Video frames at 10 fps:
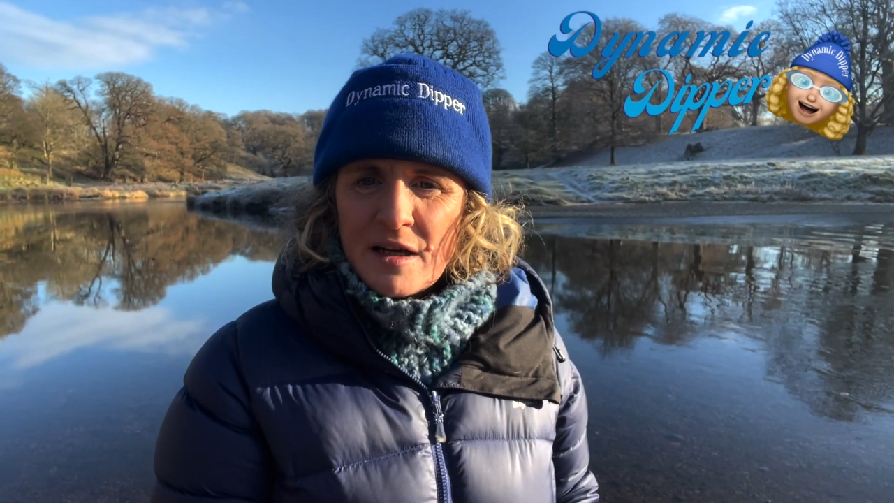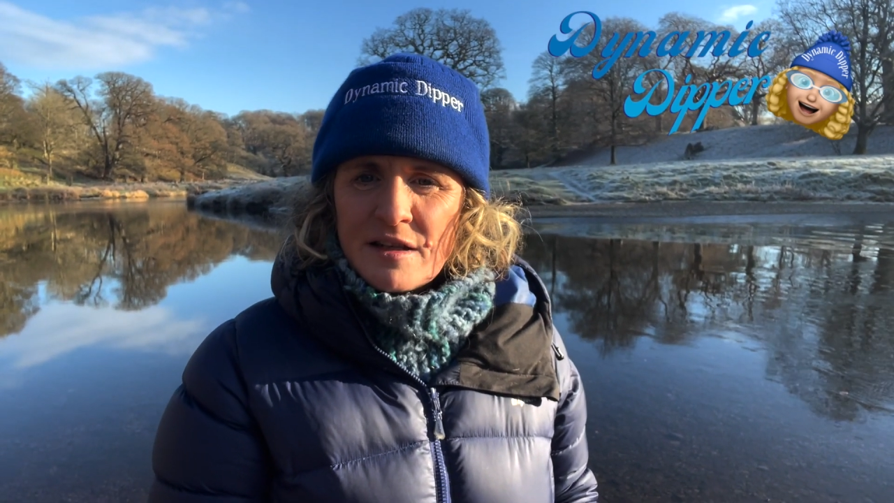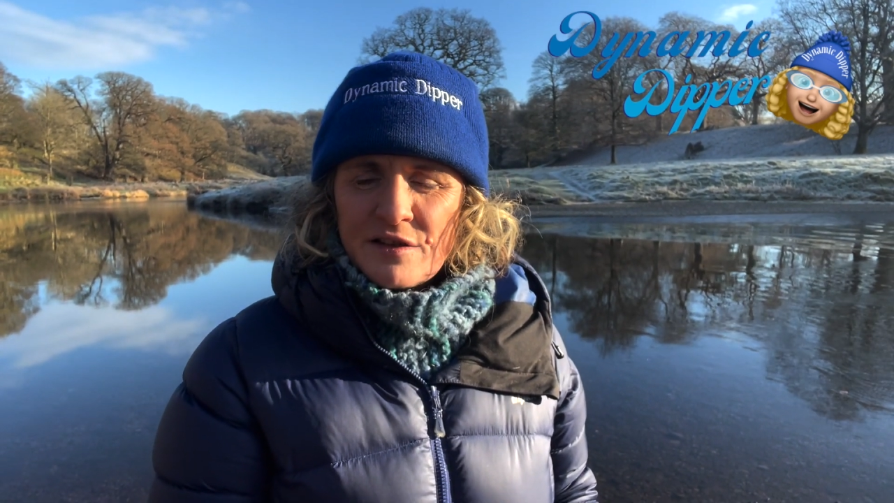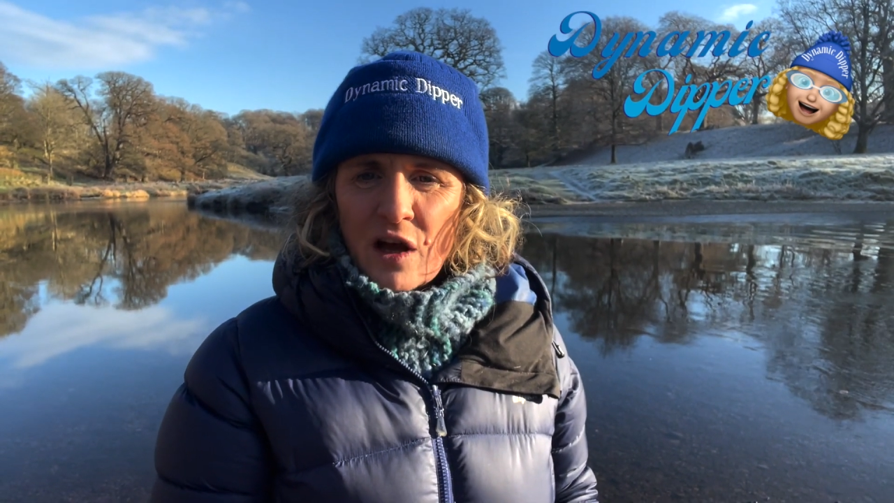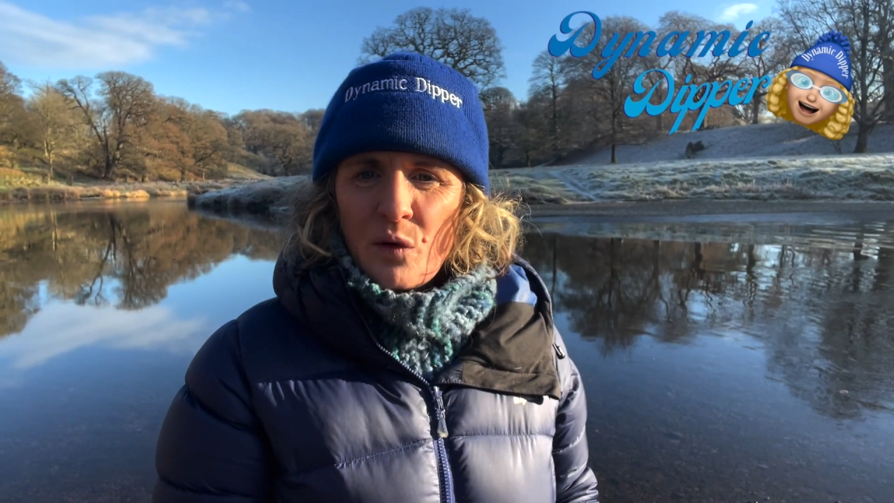
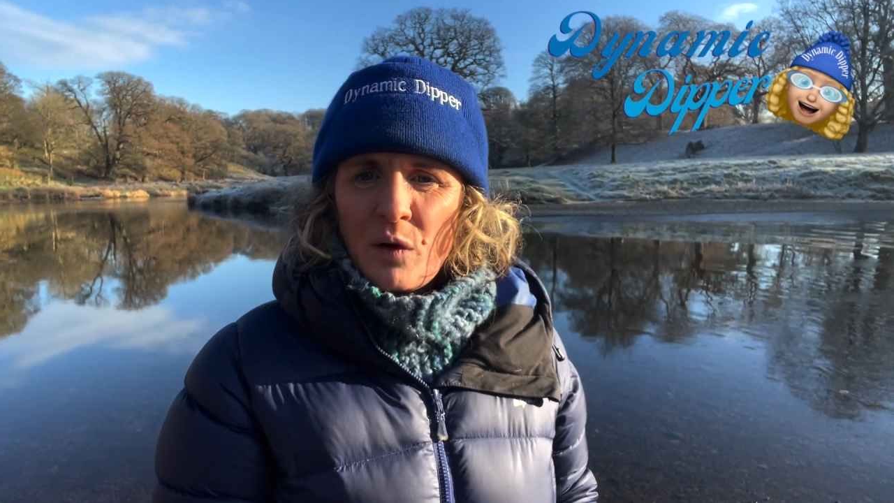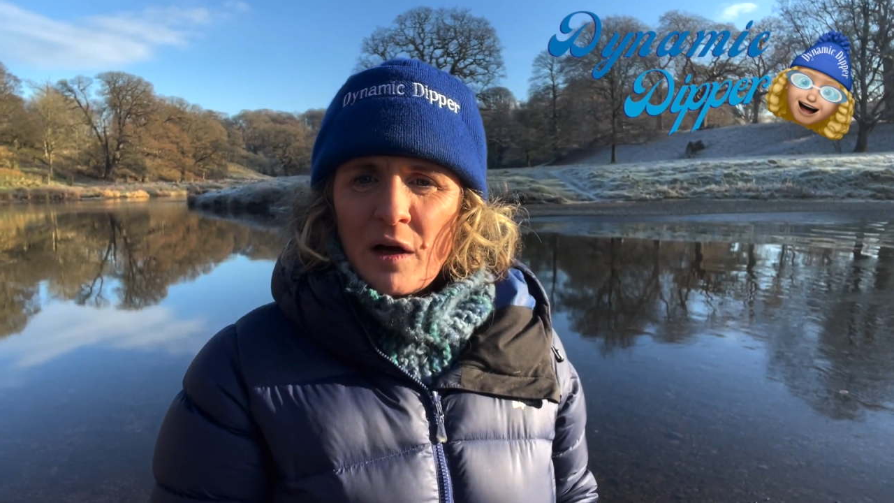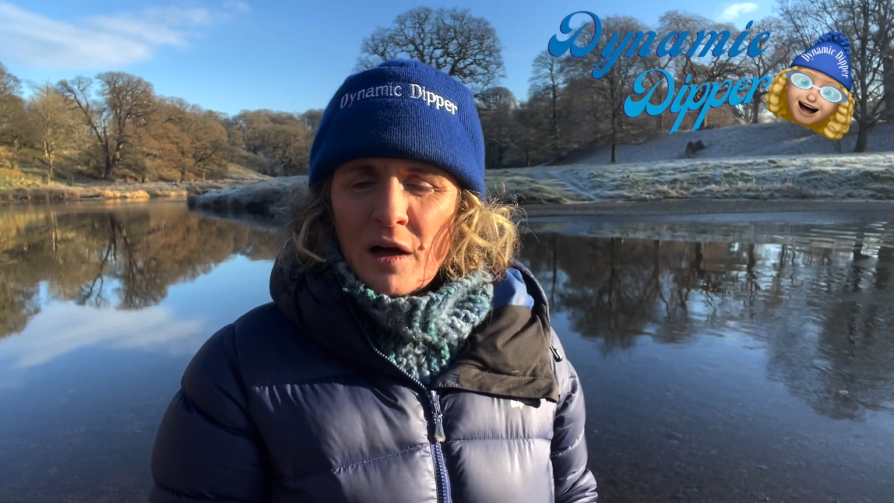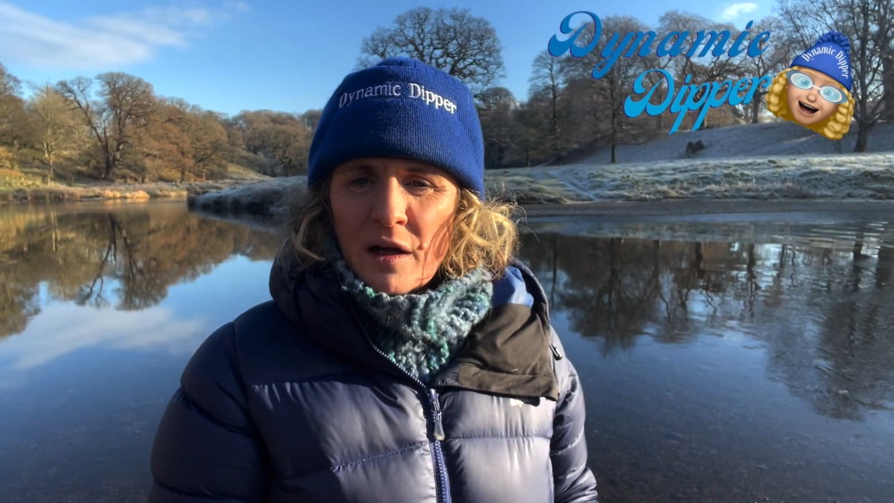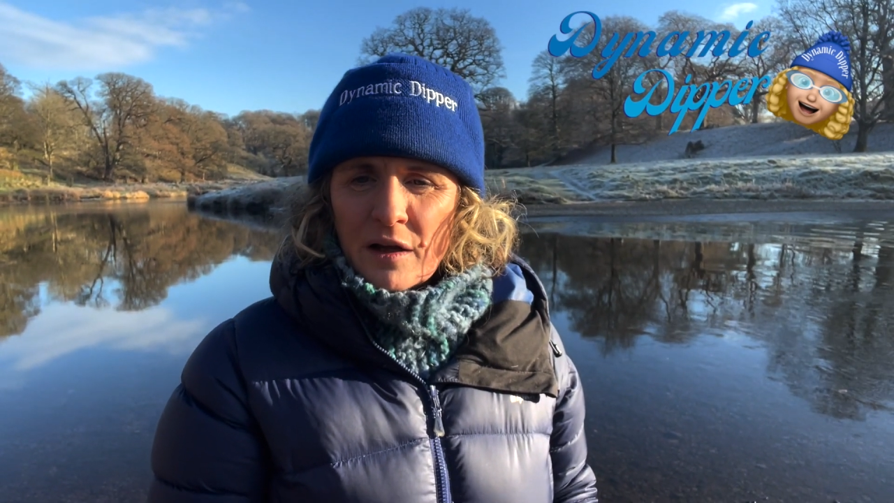So,
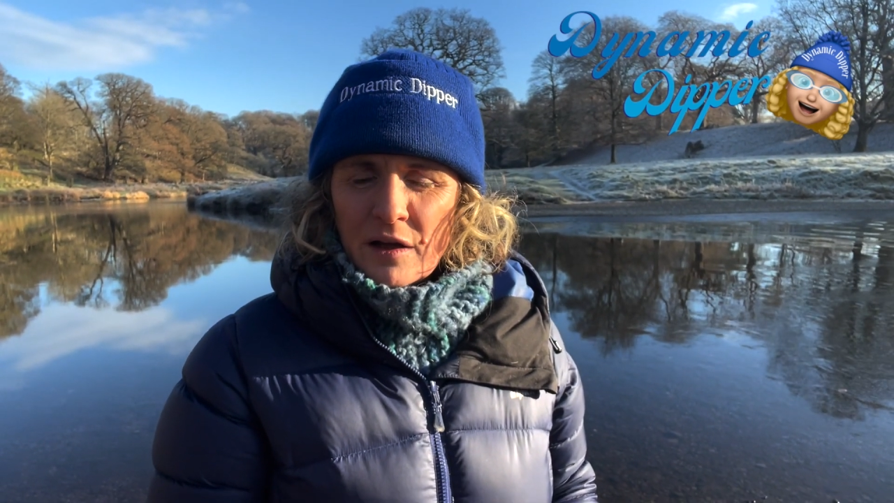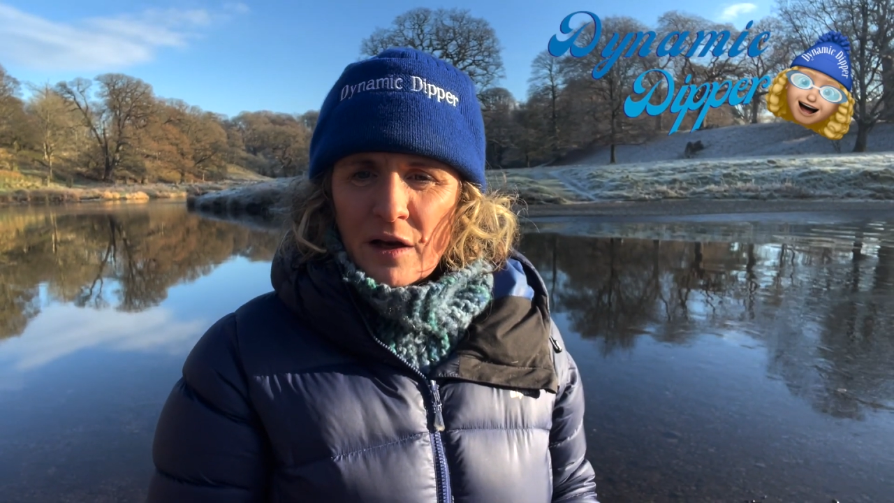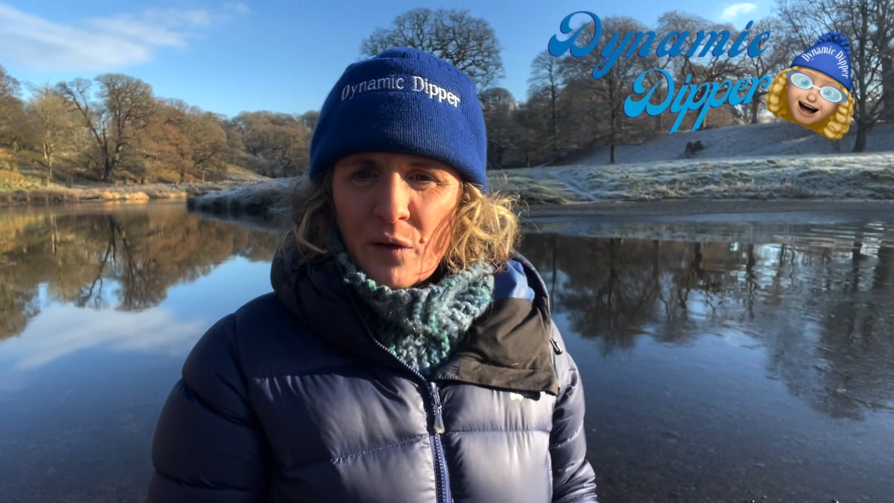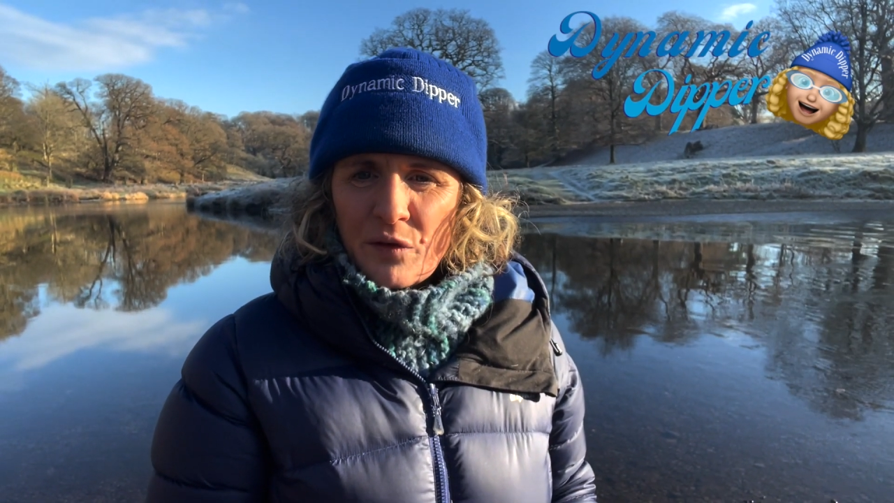you know,